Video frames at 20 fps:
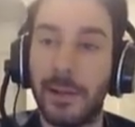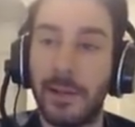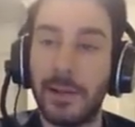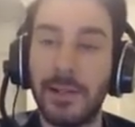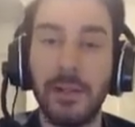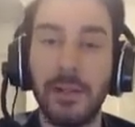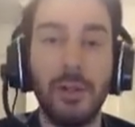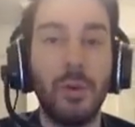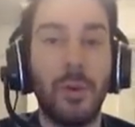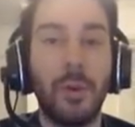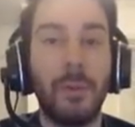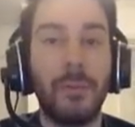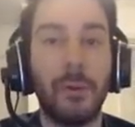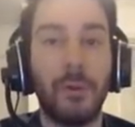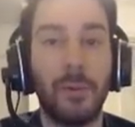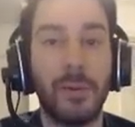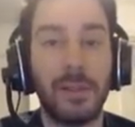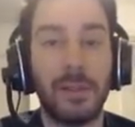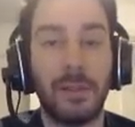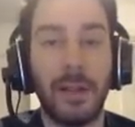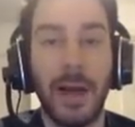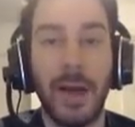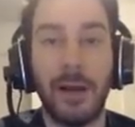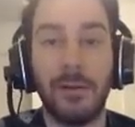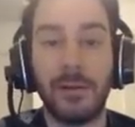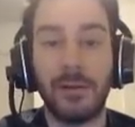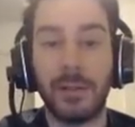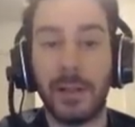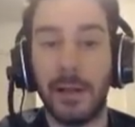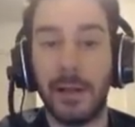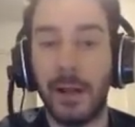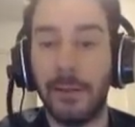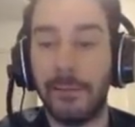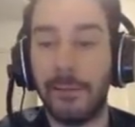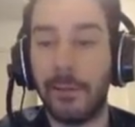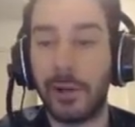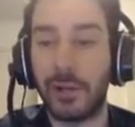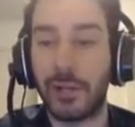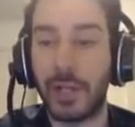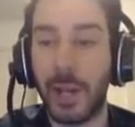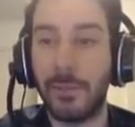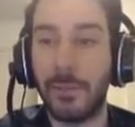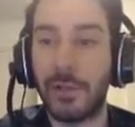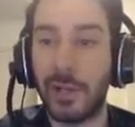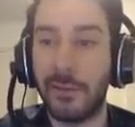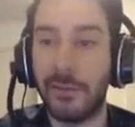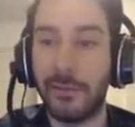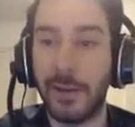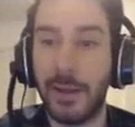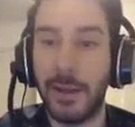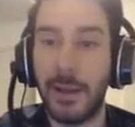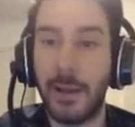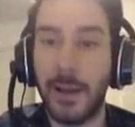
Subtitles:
There's a new worm print which allows for shapeshift.